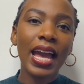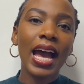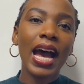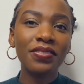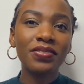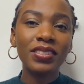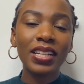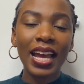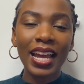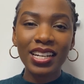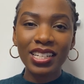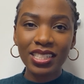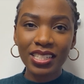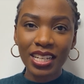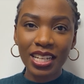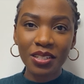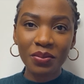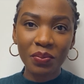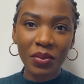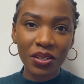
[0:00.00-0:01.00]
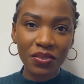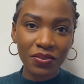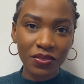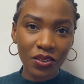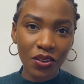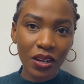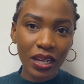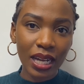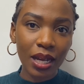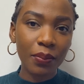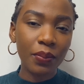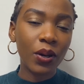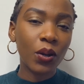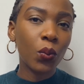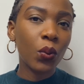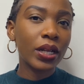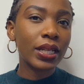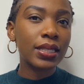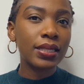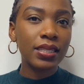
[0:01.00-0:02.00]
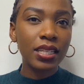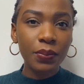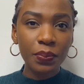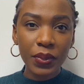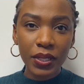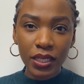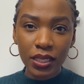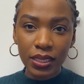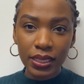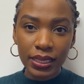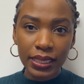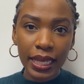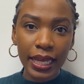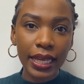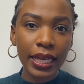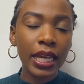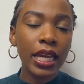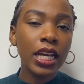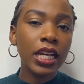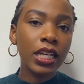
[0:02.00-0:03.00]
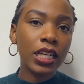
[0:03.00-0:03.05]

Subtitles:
after I shared my vlog about what a typical day